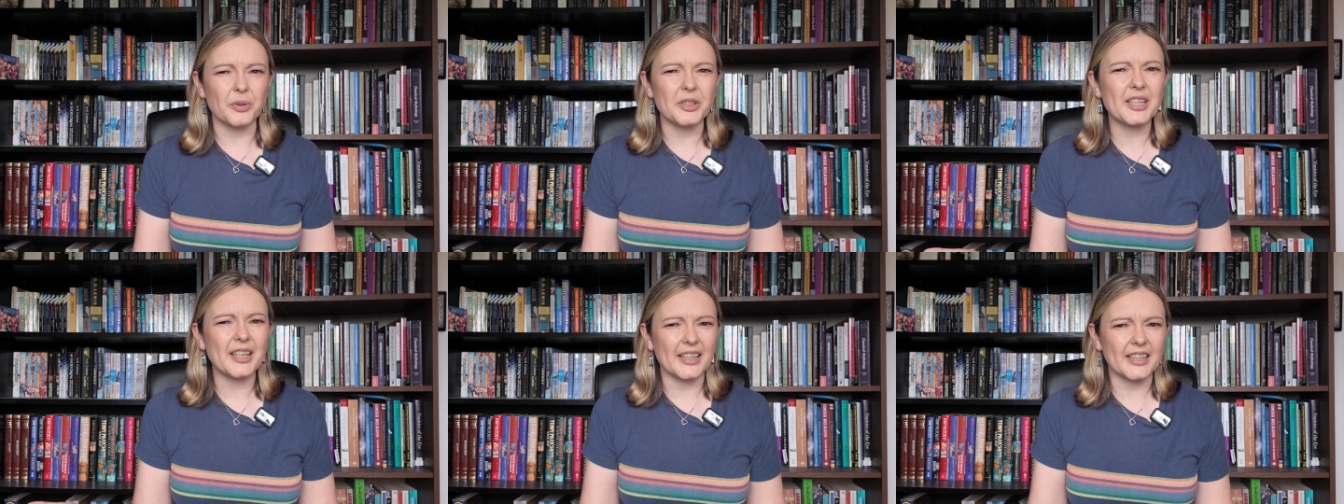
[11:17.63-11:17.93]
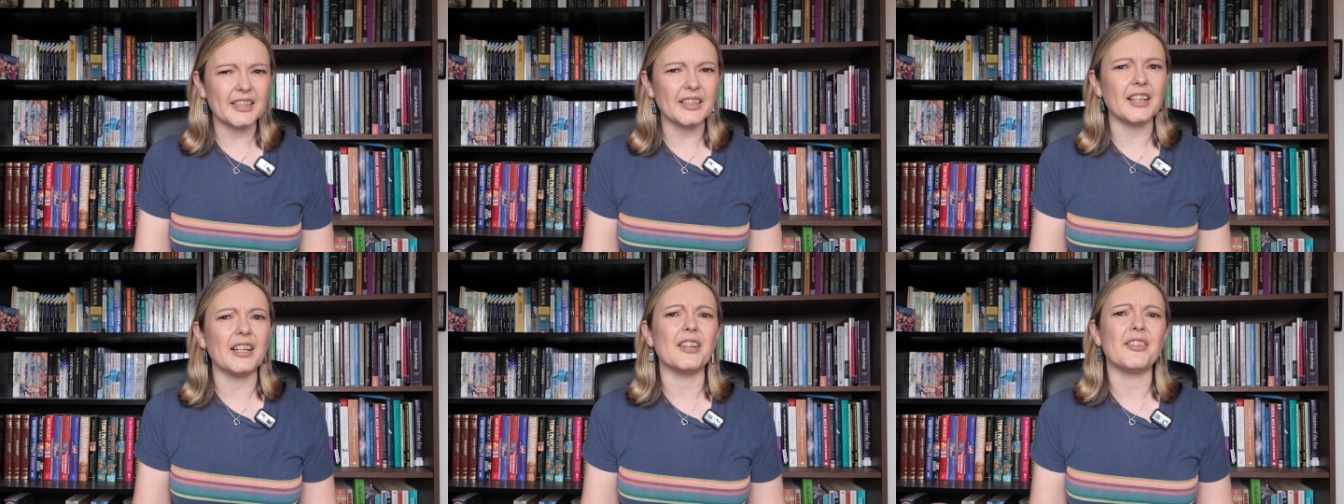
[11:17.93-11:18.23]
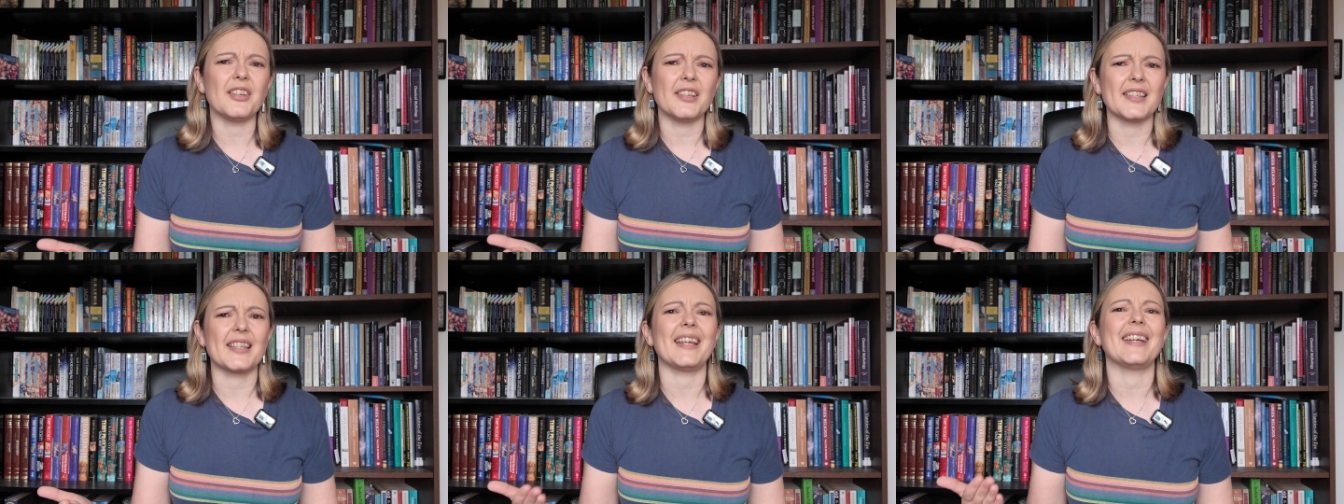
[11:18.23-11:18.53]

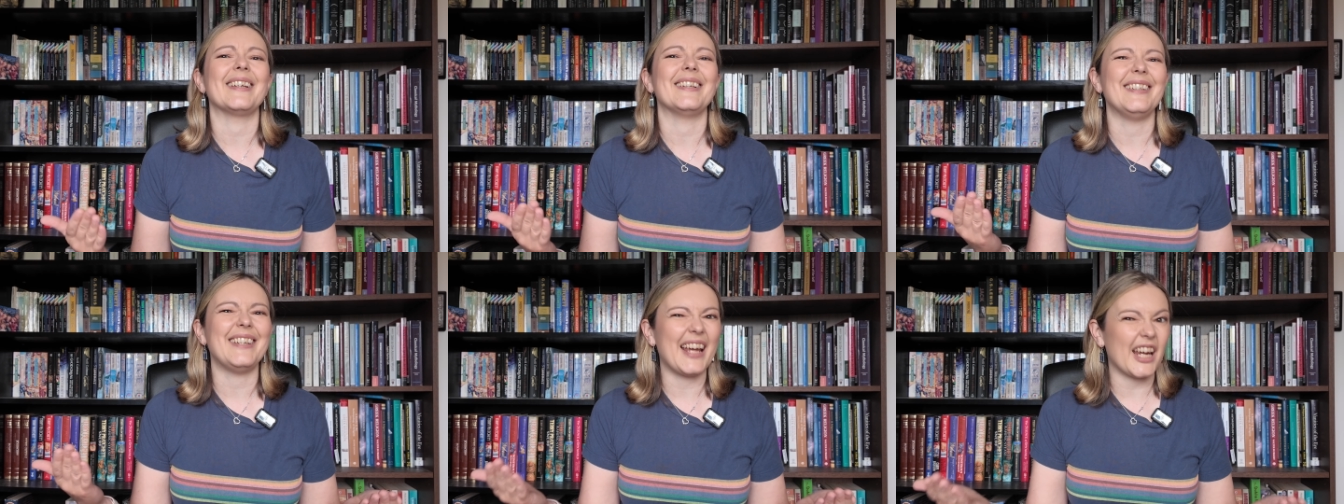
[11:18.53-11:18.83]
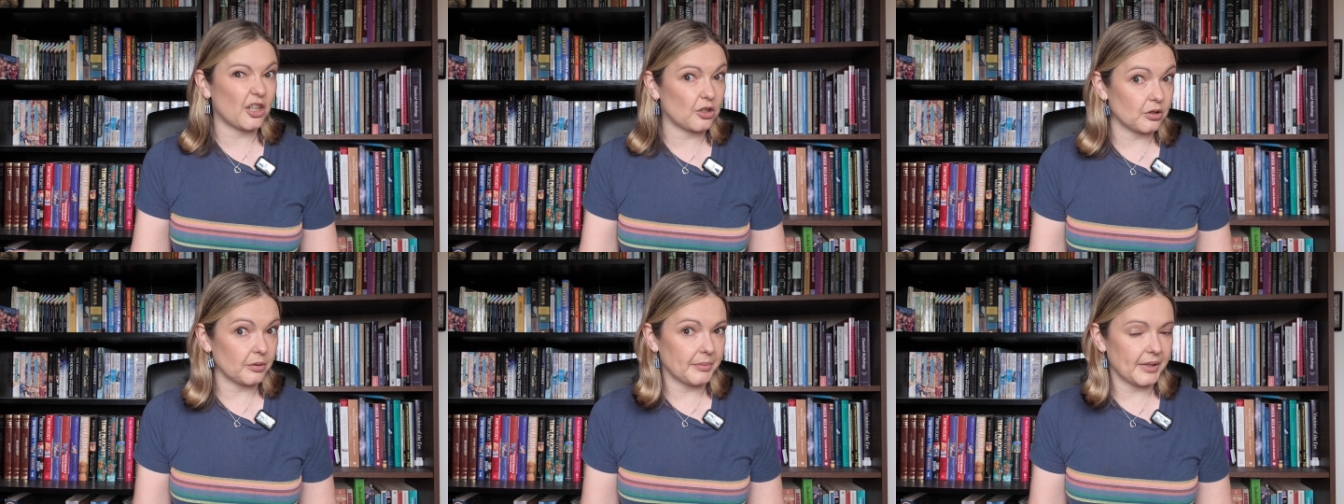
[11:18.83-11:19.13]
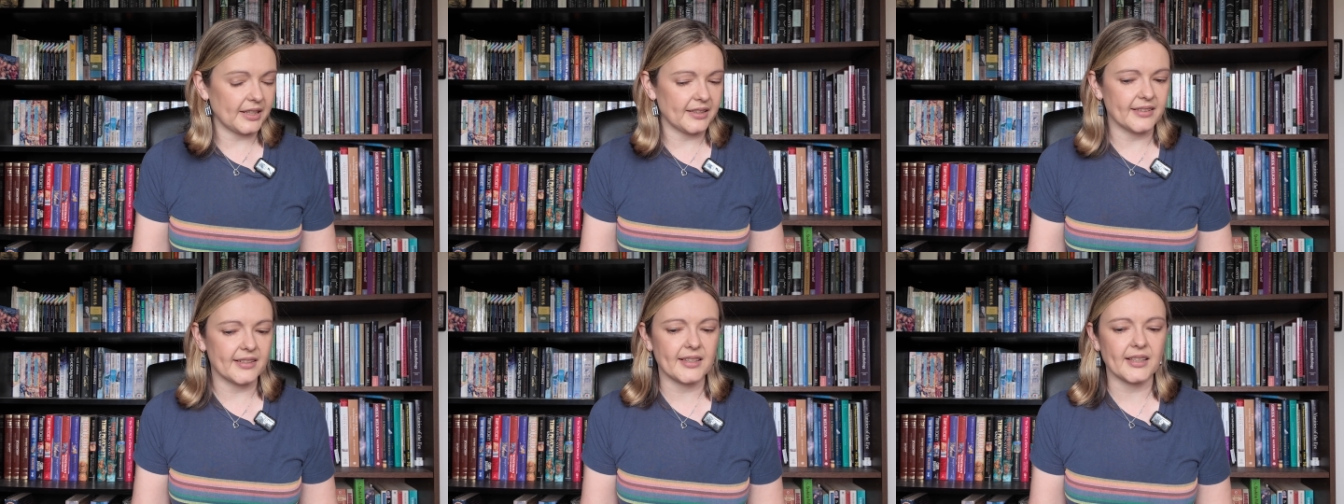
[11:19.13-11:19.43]
particularly things like
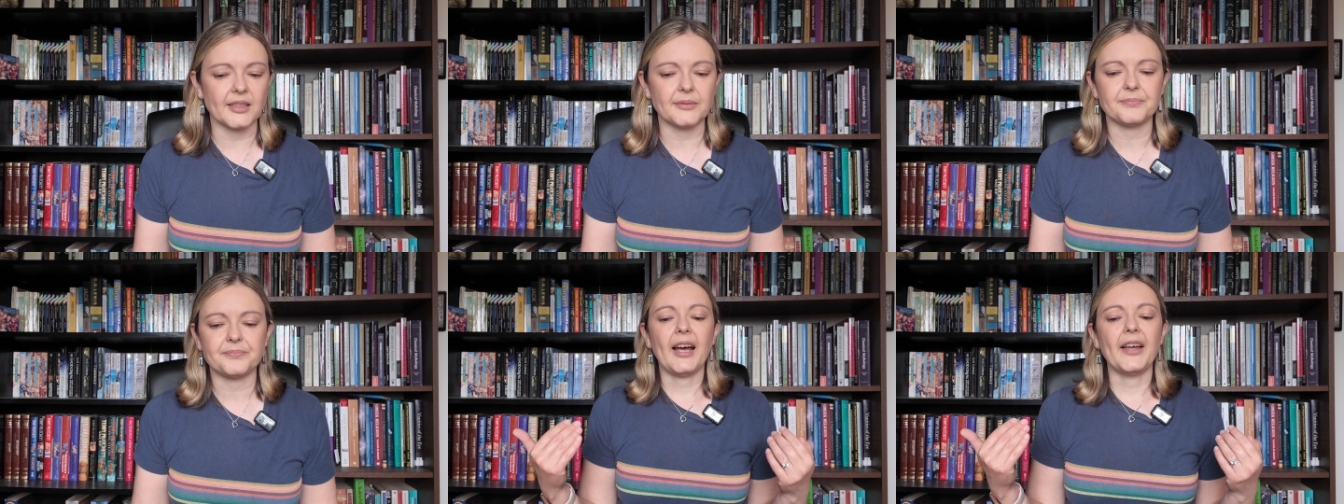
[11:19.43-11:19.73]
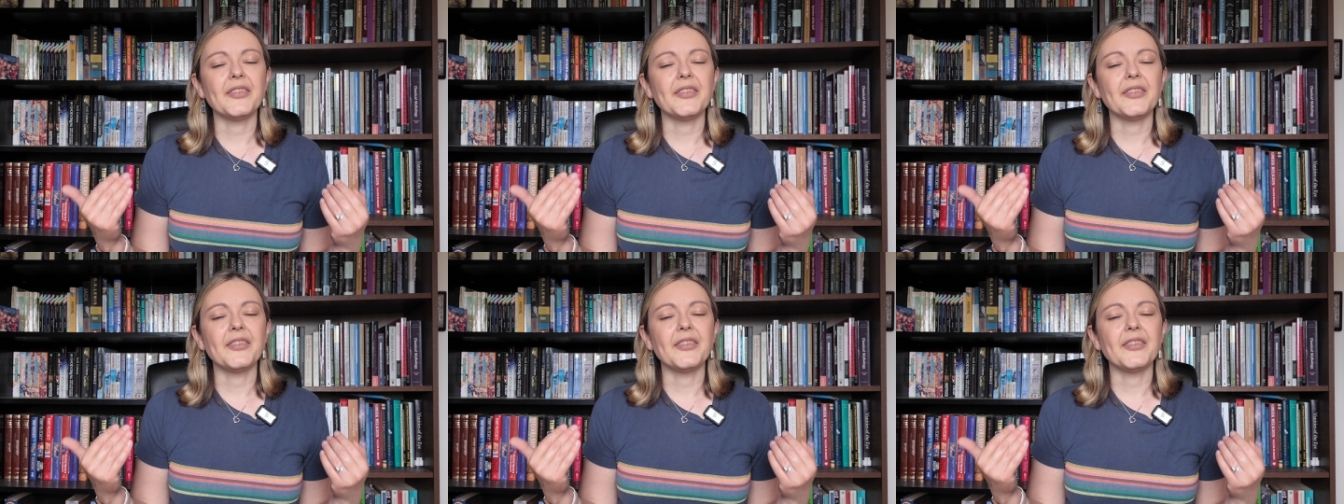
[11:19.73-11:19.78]
necromancer.